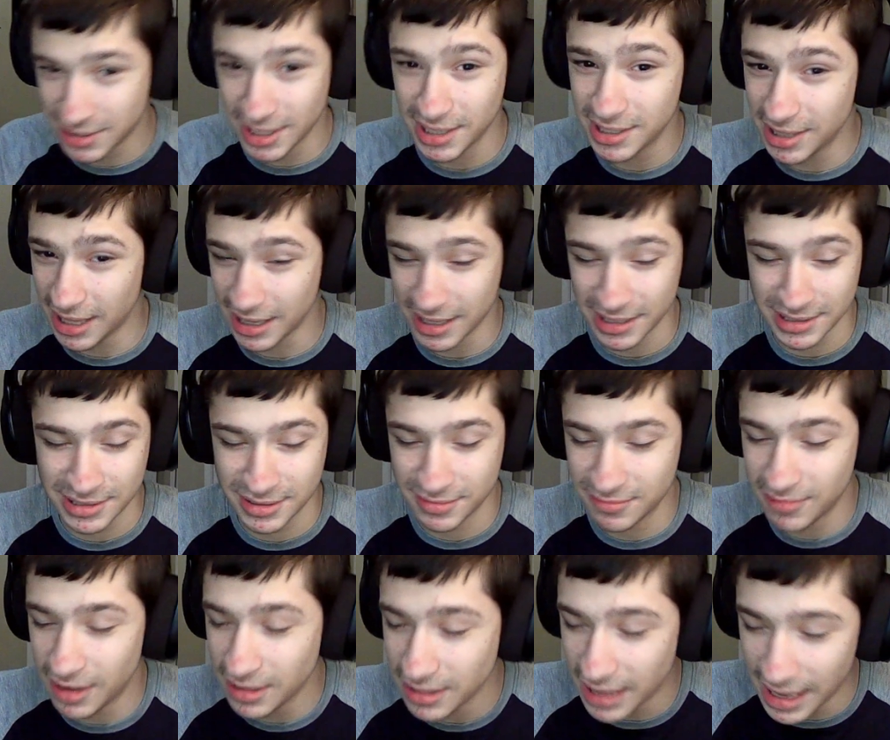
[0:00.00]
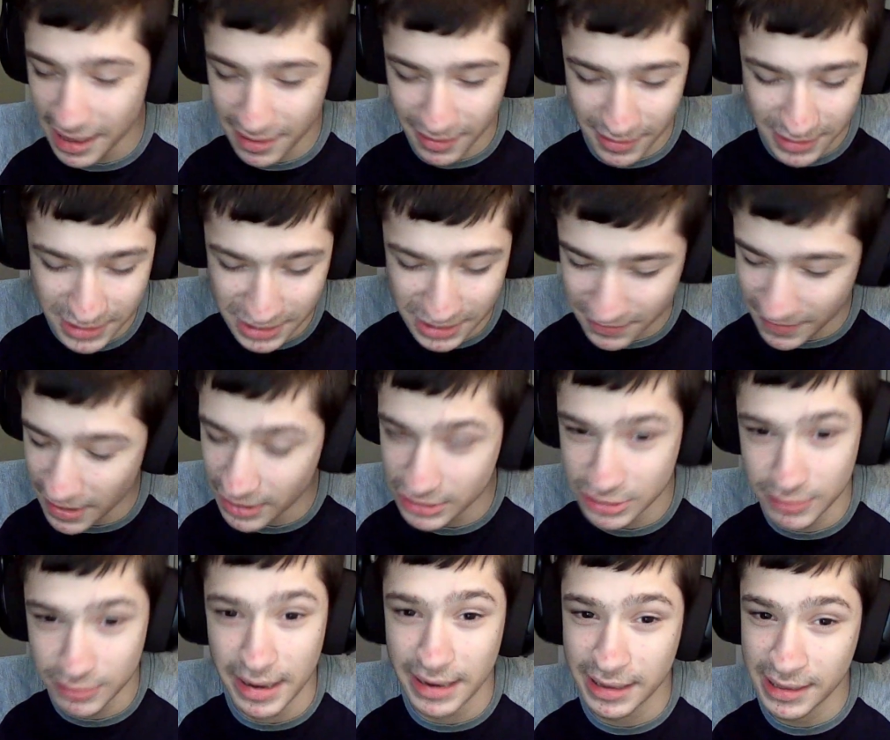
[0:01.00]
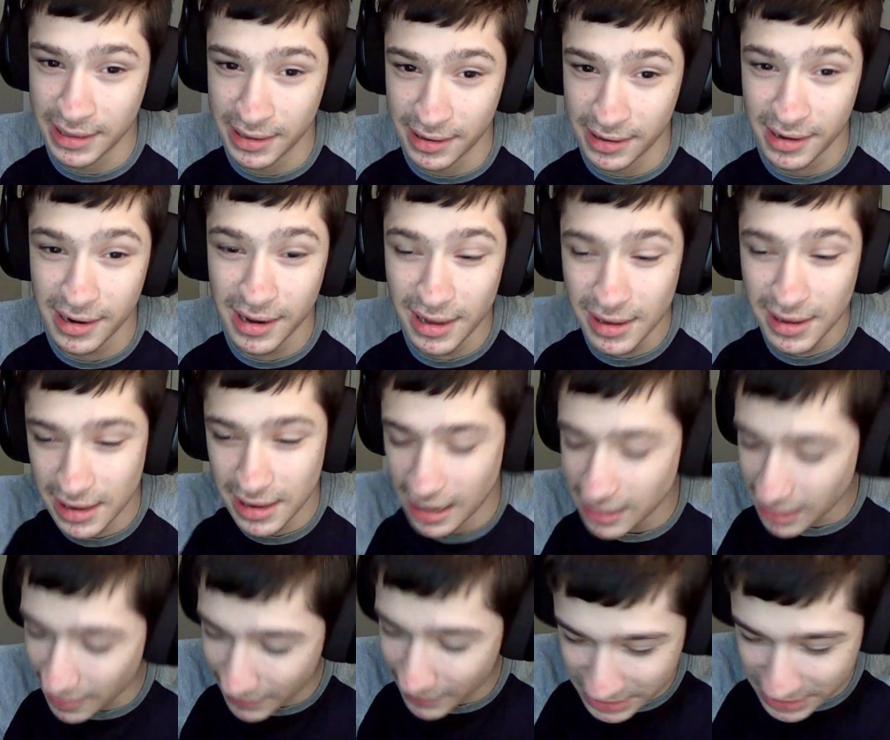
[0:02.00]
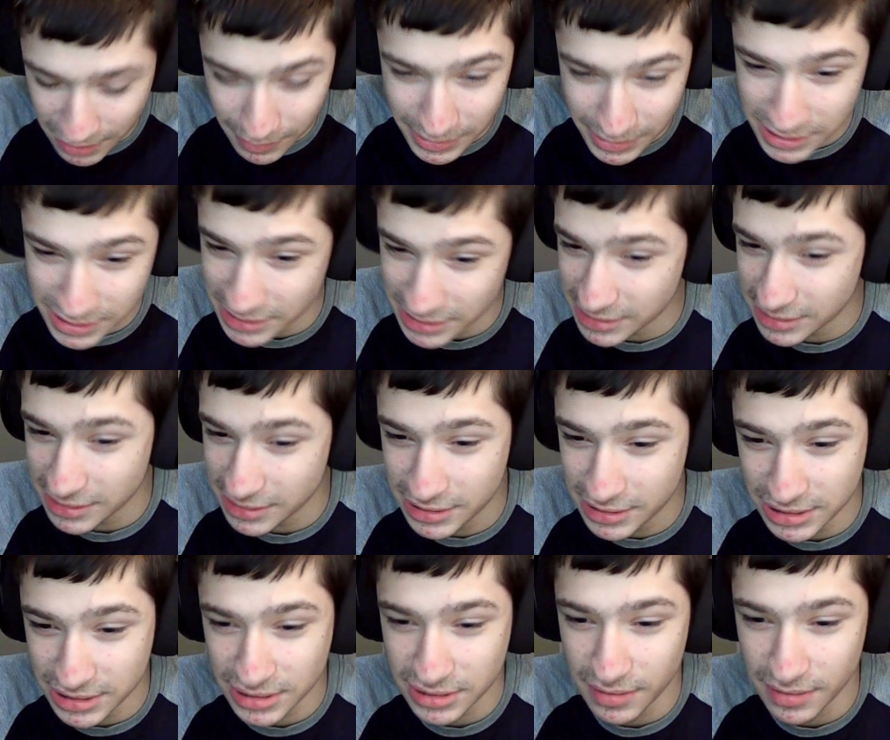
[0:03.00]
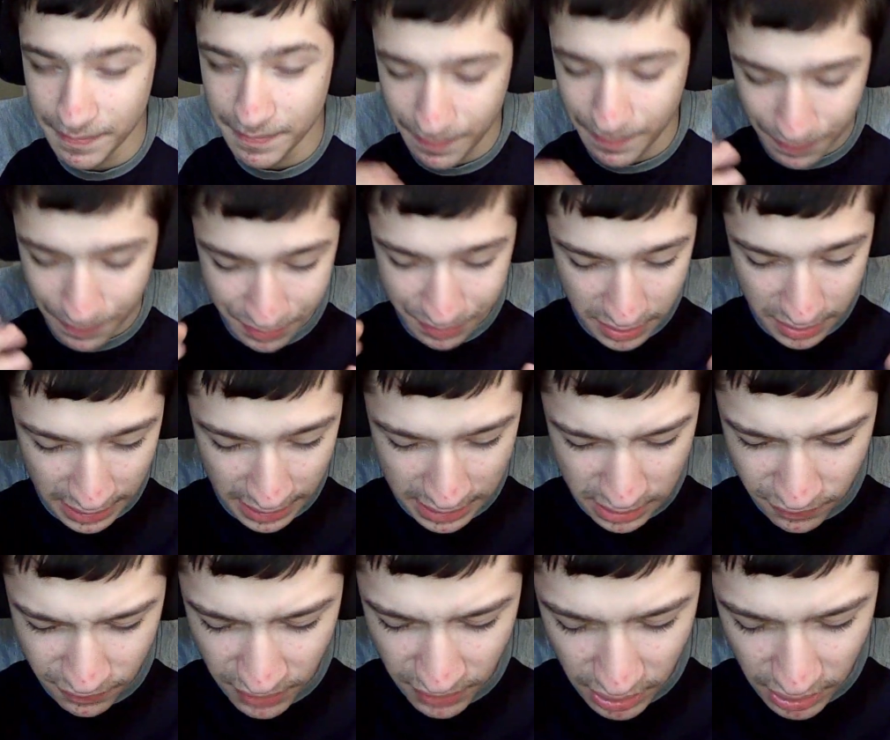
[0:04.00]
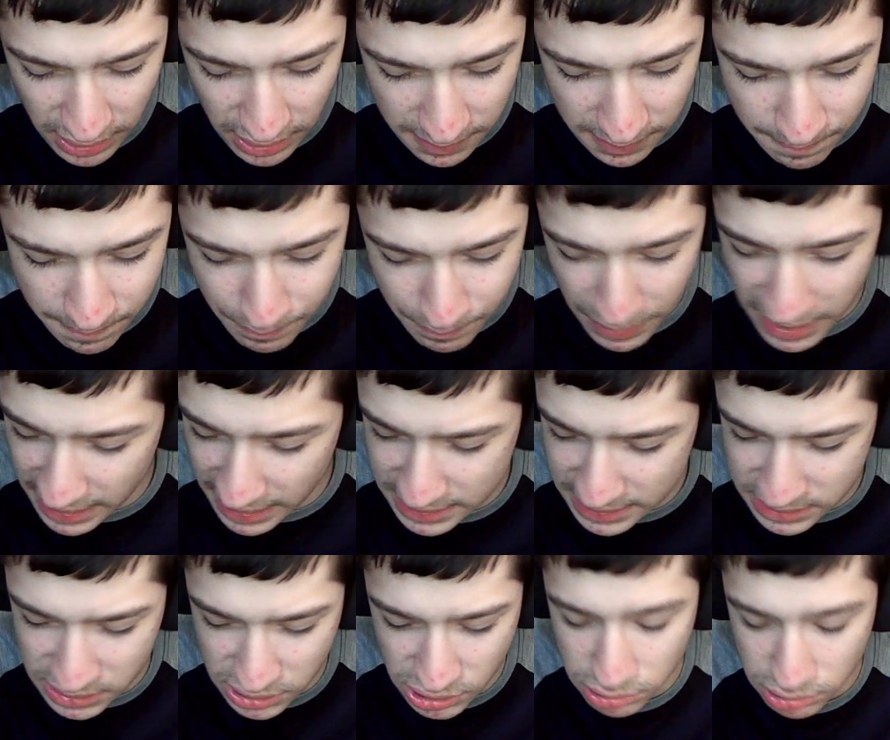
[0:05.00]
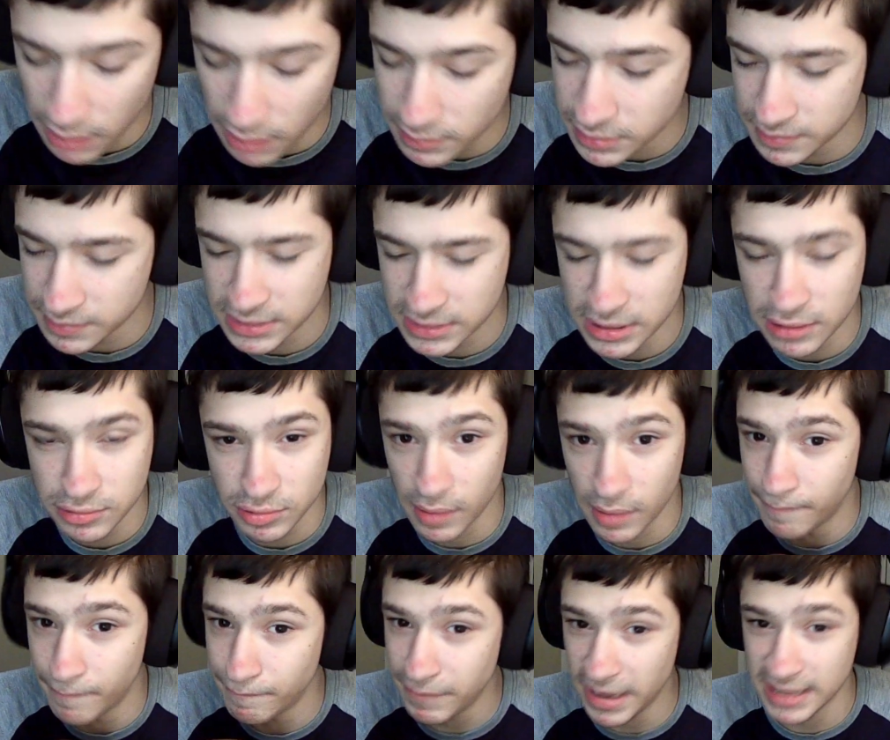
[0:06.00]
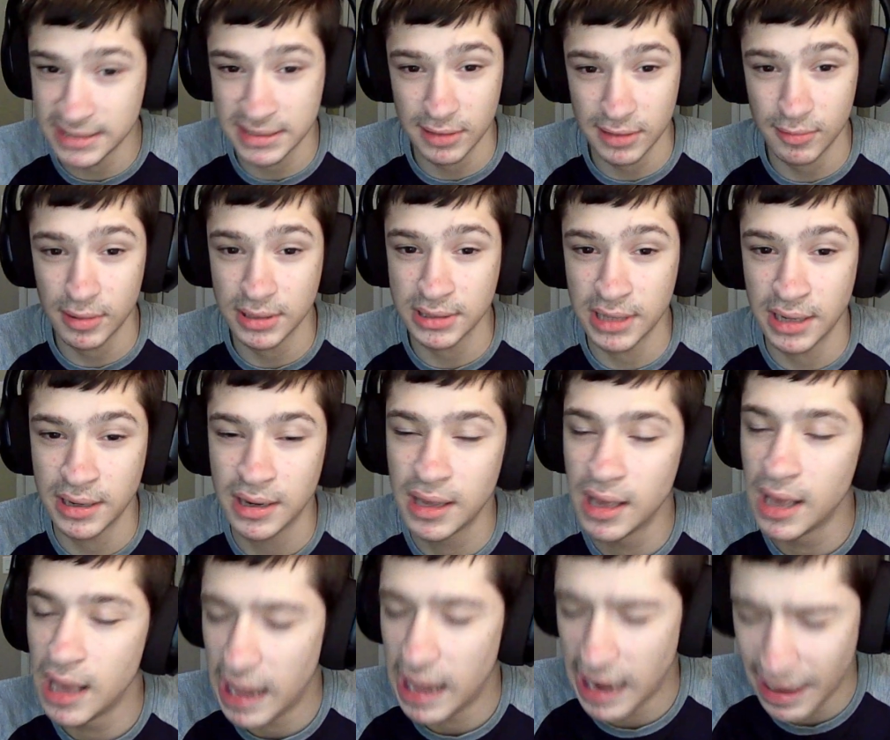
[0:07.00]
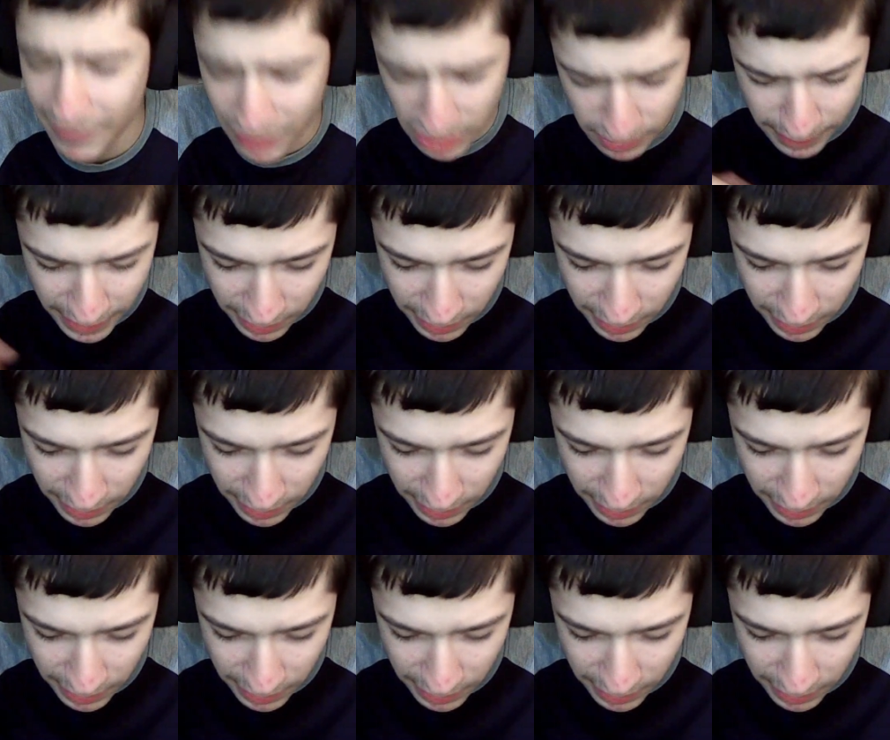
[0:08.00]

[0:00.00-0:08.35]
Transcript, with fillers: like it's a lot. It's just very dramatic here, and I love it so much because it's just the like the very like bass and drums themselves were amazingly well done, and everything about it